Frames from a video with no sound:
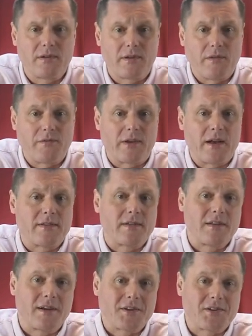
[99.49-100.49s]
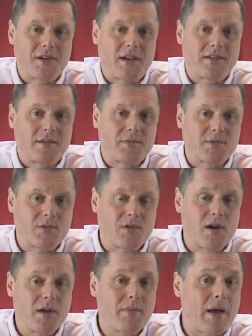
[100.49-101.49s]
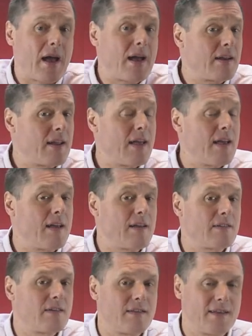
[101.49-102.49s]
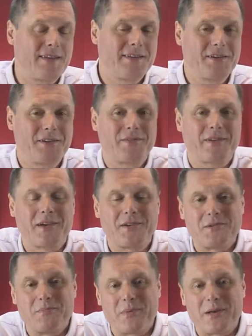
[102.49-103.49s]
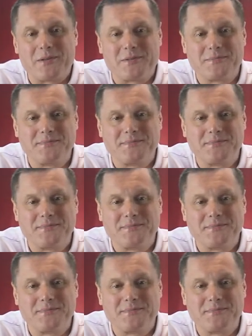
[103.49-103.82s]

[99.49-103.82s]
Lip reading: Don't forget to like, share, subscribe and hit that notification bell.